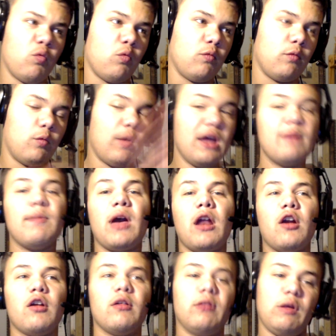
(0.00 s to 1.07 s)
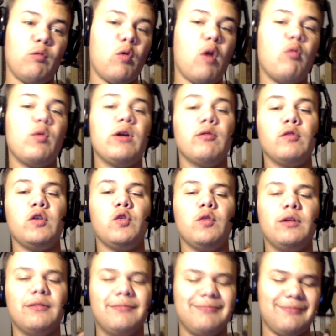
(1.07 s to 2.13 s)
way better than what we were
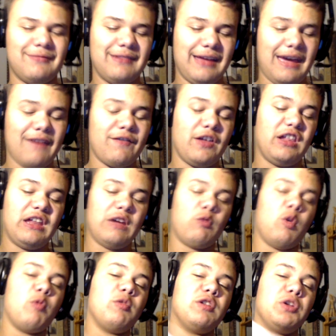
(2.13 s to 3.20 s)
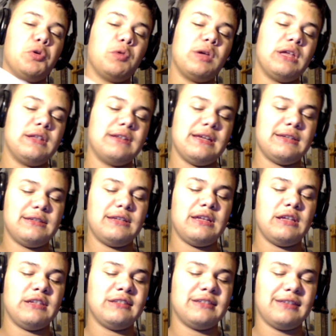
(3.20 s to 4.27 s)
doing. I felt like what we're doing in Destiny
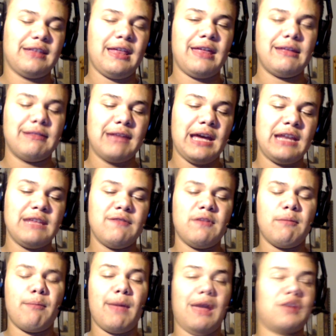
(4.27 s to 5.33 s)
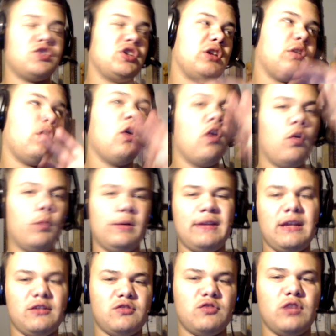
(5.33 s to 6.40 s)
is like not even matching what
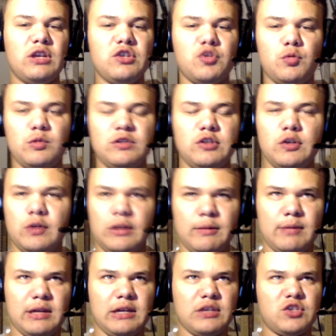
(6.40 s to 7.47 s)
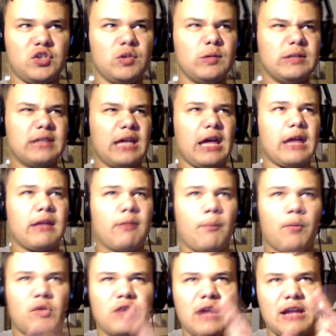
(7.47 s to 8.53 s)
that Stranger was doing, because she was like
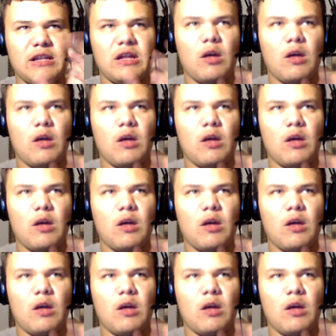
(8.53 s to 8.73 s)
protecting